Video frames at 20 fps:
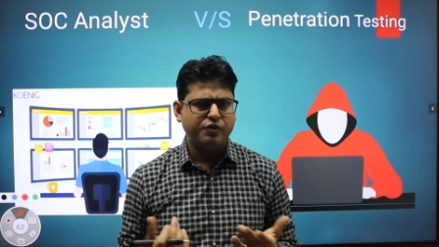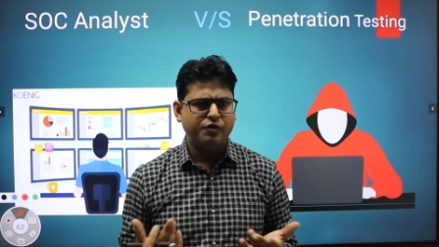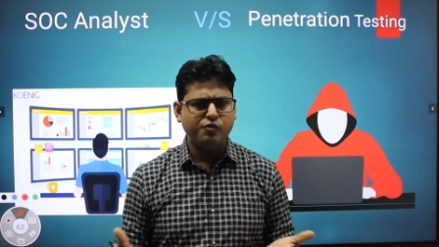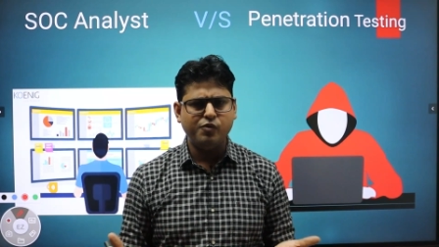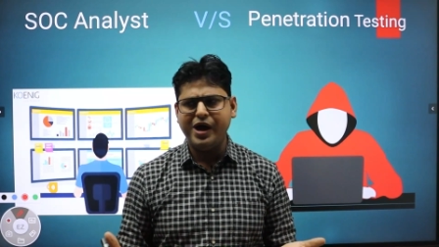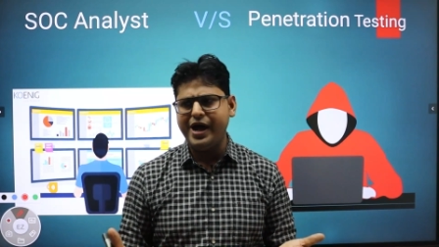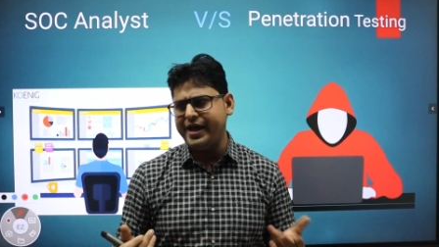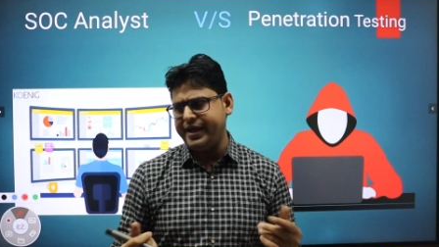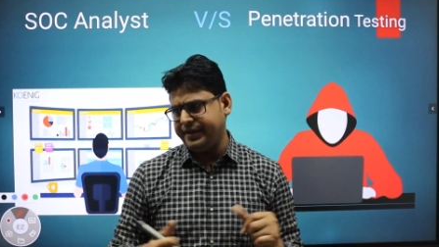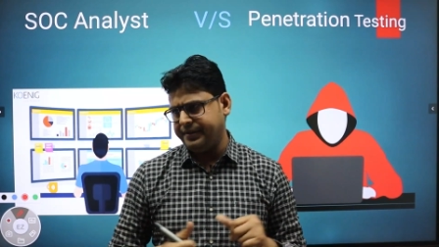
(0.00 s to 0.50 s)

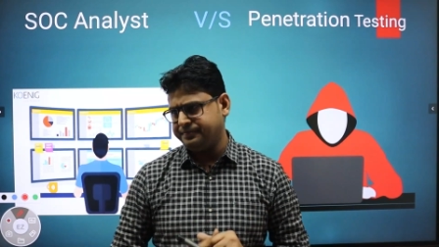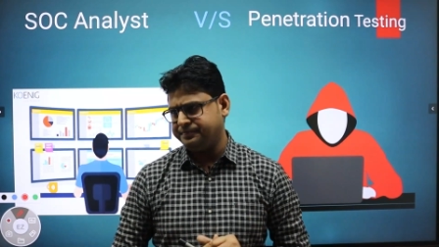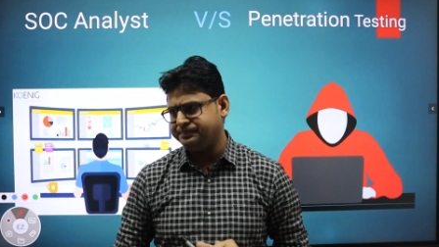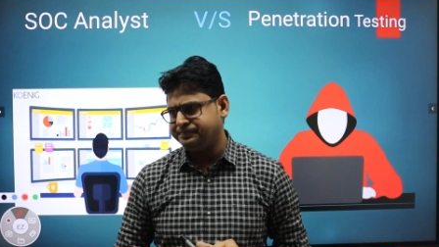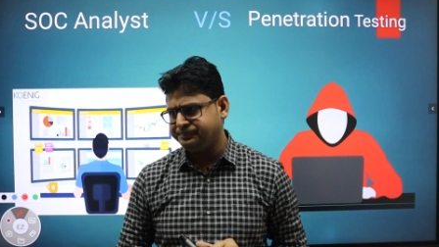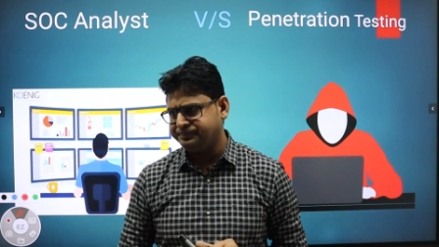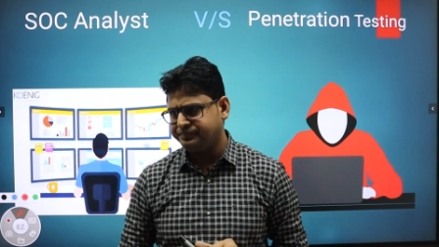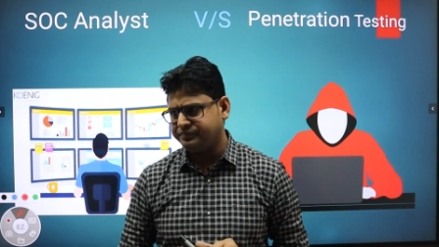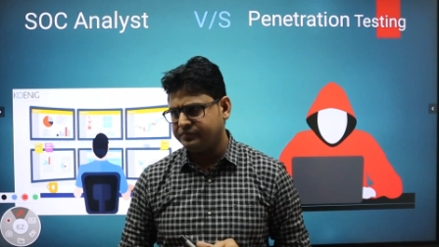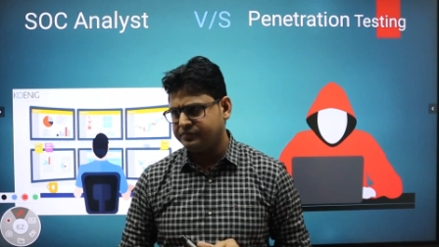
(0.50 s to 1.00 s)
Why?
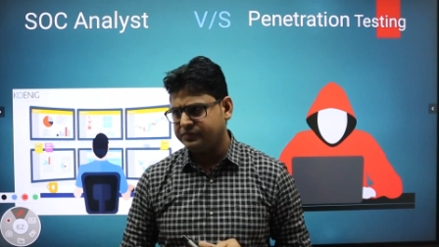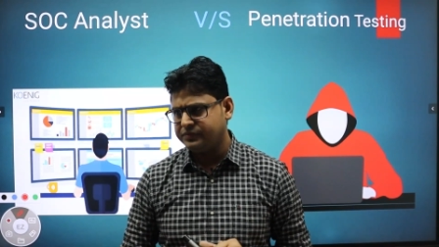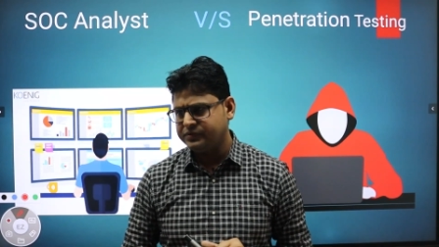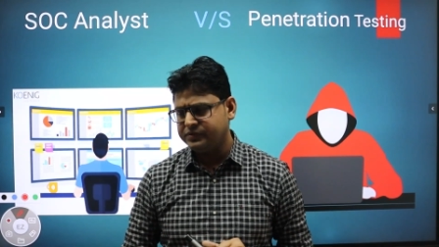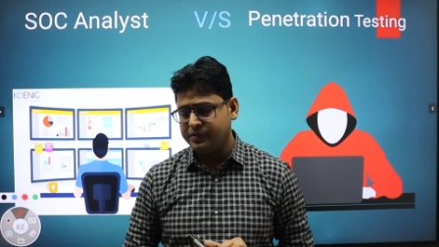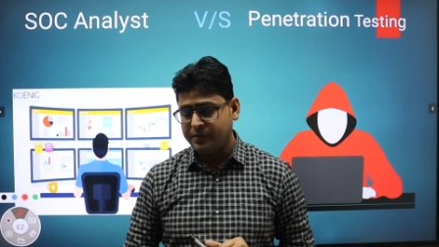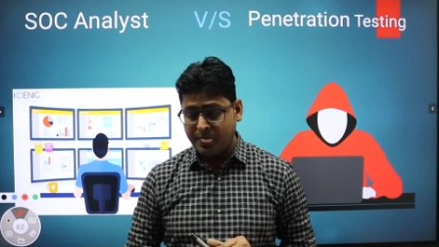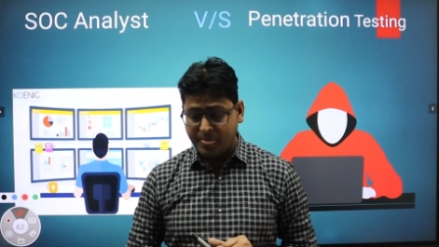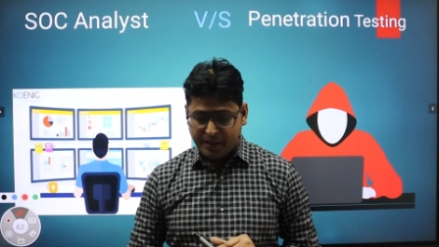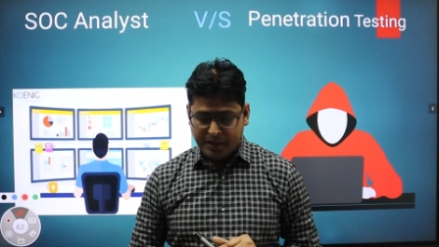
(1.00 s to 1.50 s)

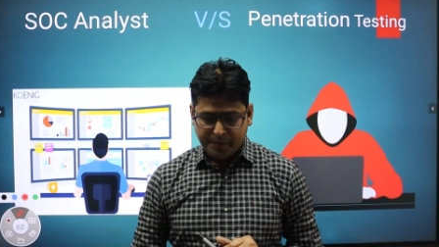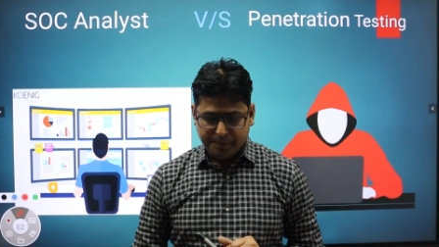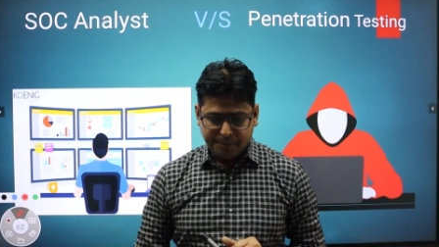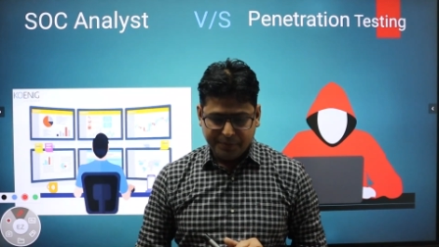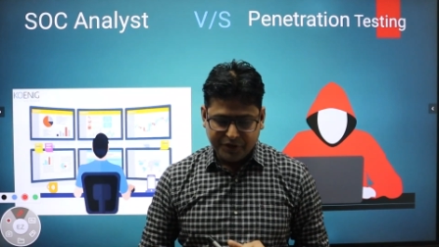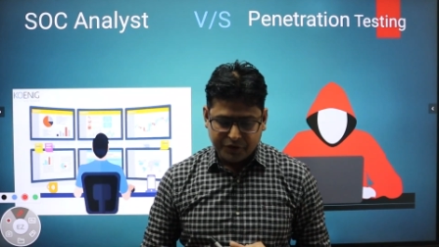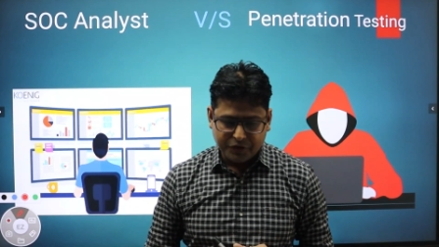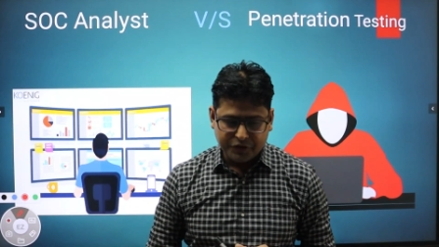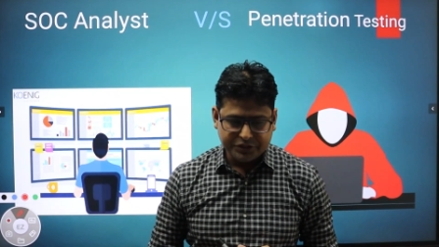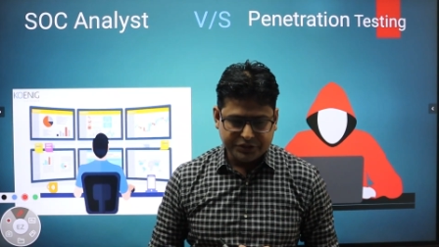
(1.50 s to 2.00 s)

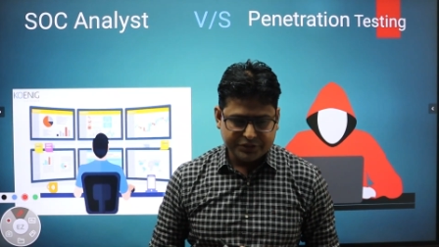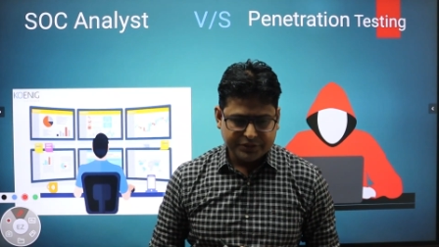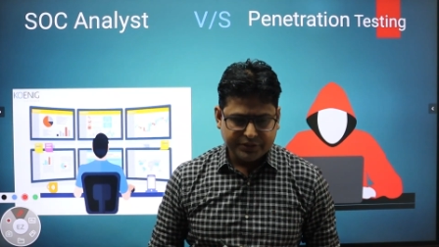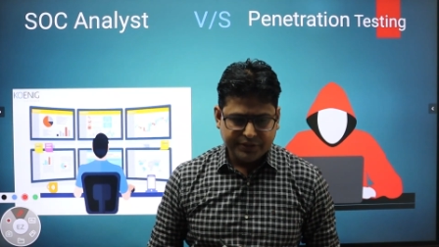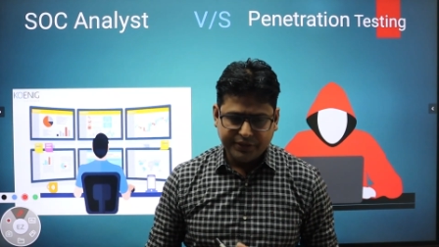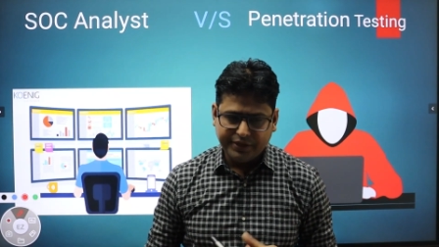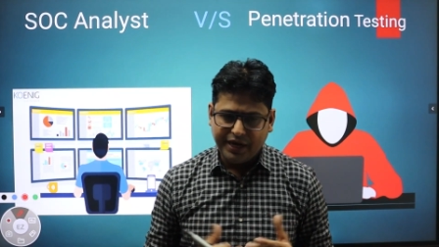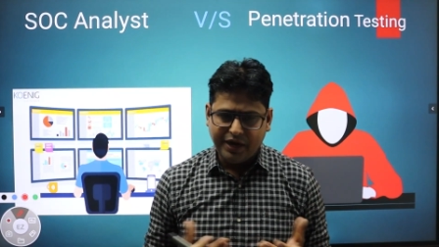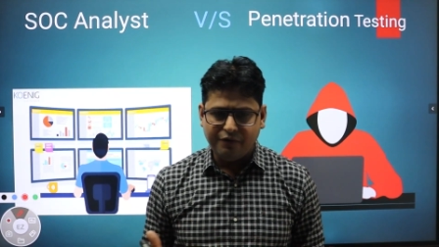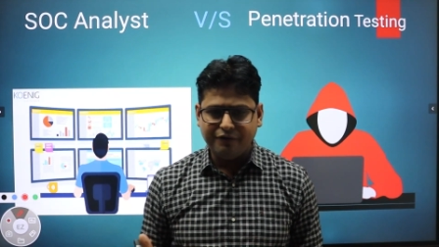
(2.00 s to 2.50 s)
Because
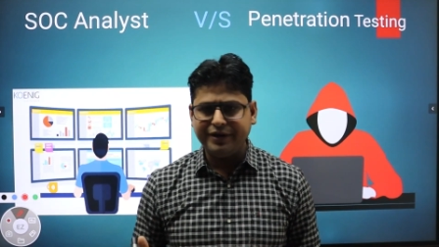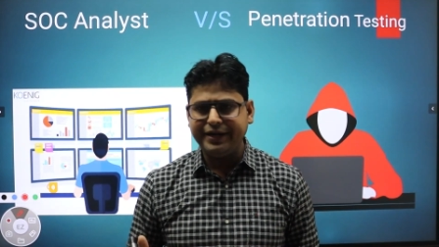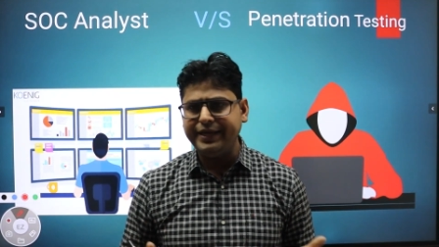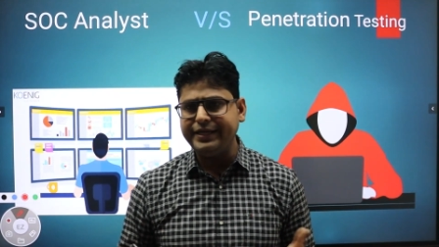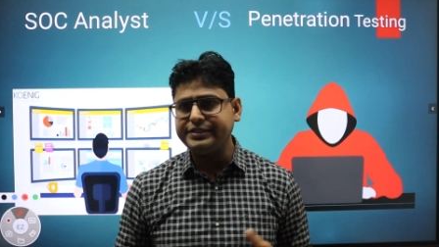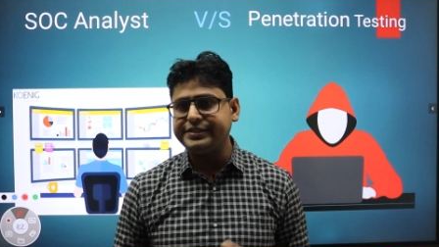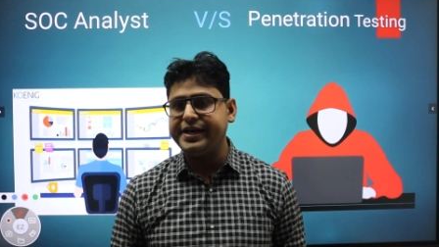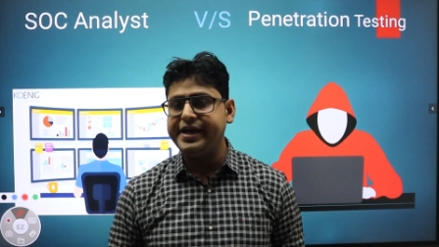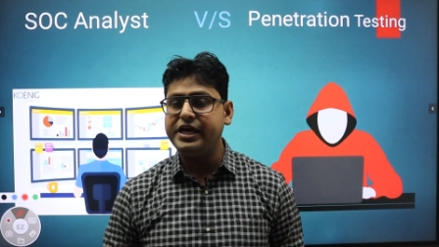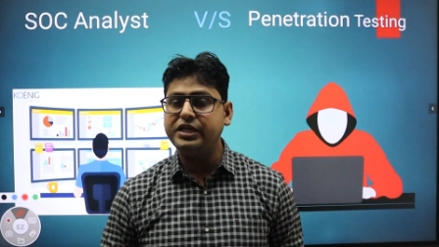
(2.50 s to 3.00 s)

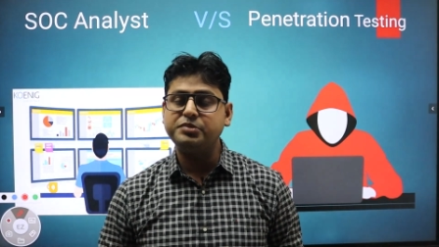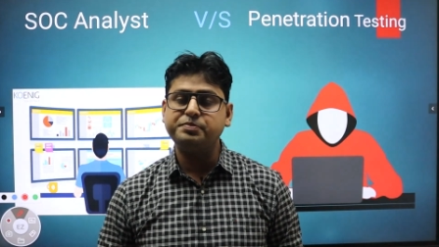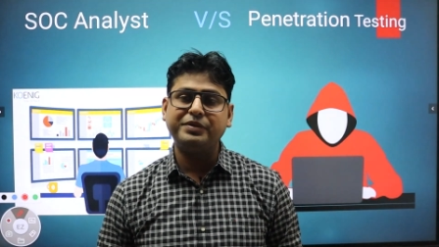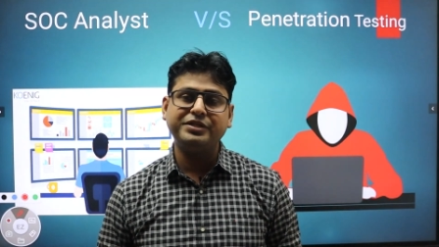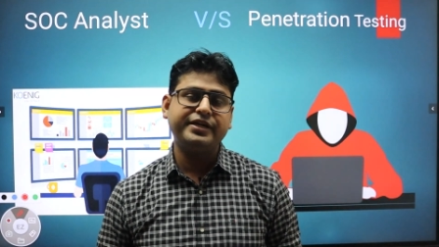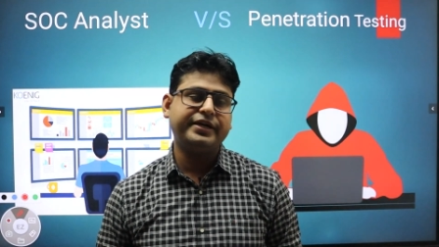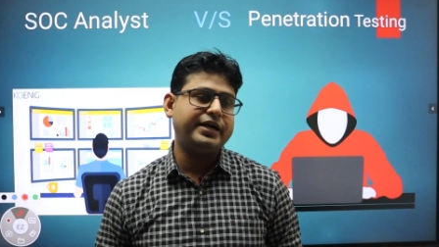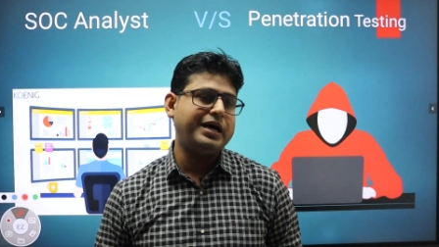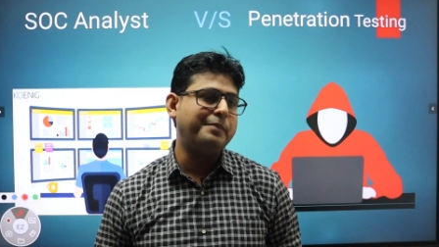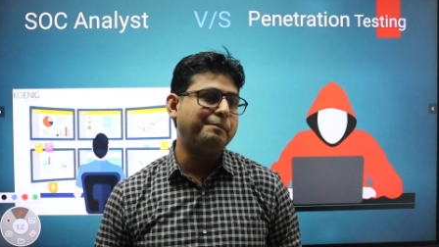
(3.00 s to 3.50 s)
nowadays as
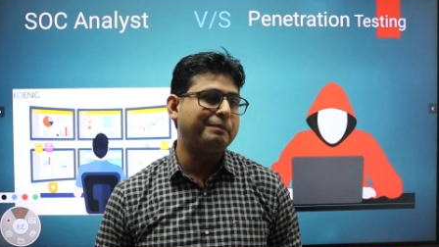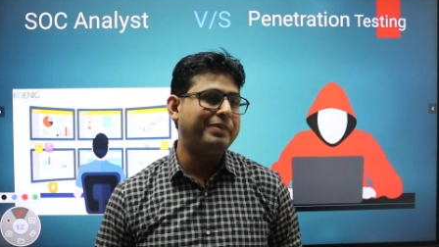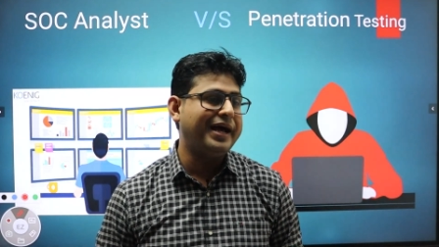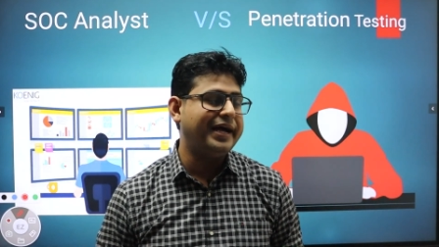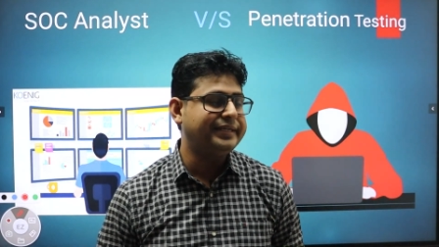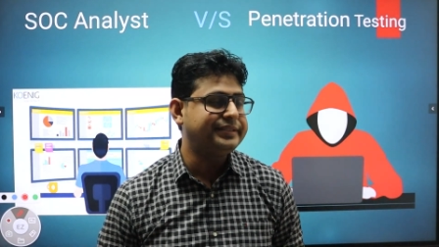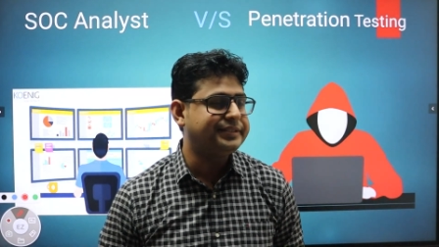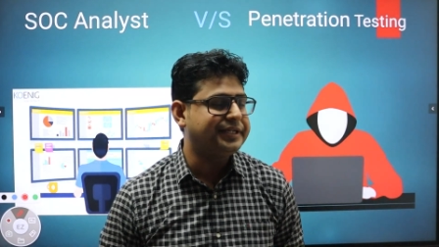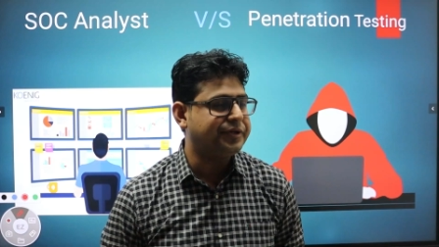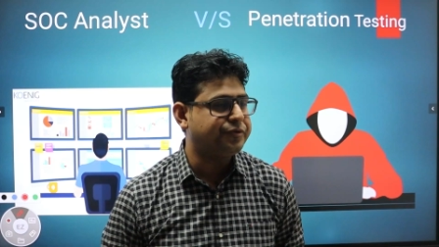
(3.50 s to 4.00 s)
per the
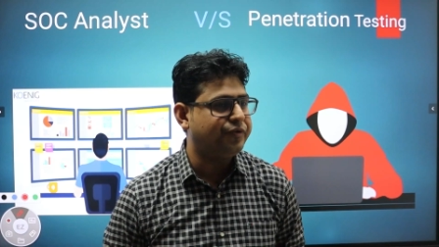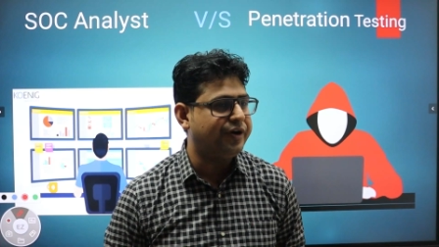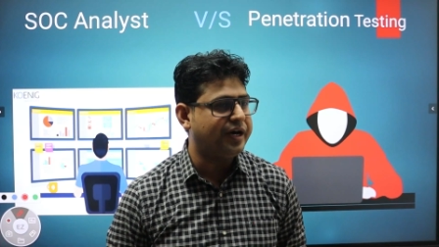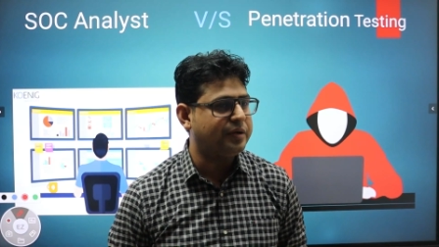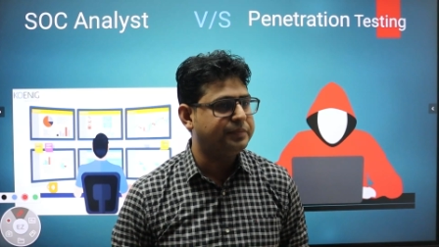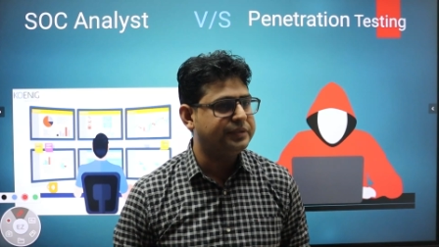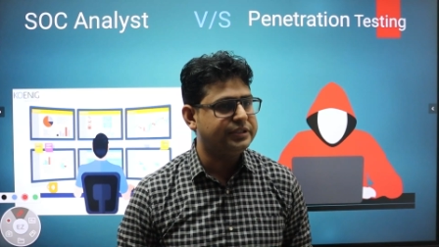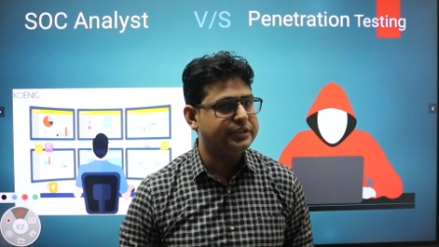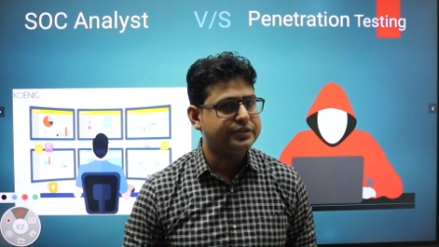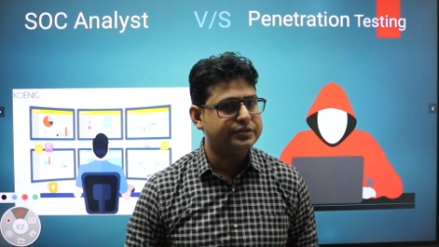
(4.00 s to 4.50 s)
compliance
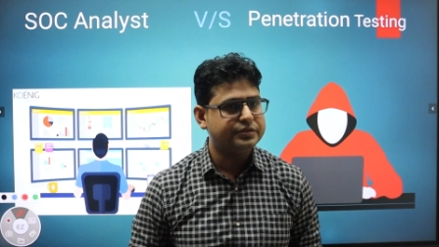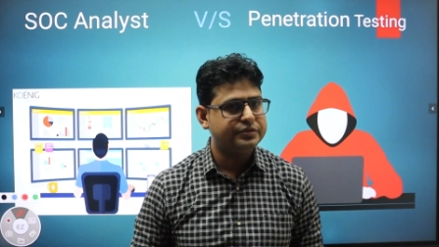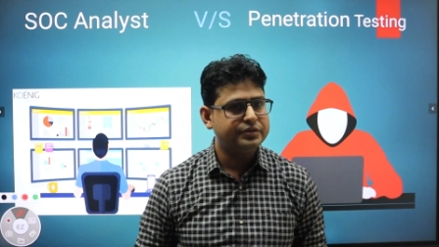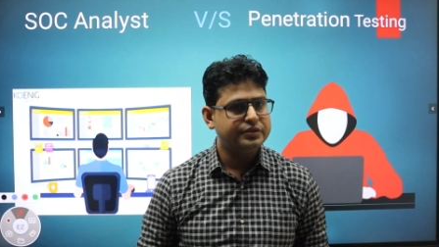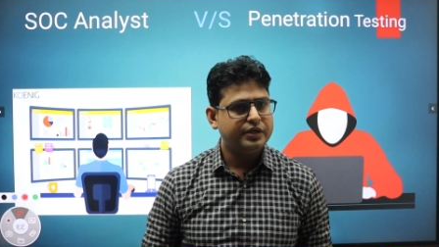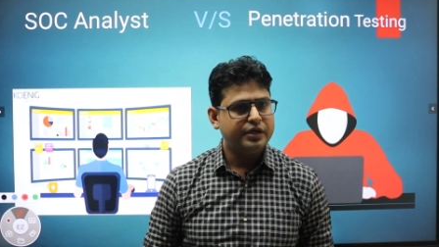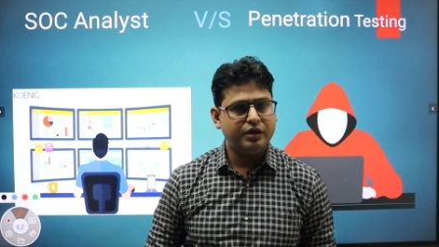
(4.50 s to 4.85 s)
requirement,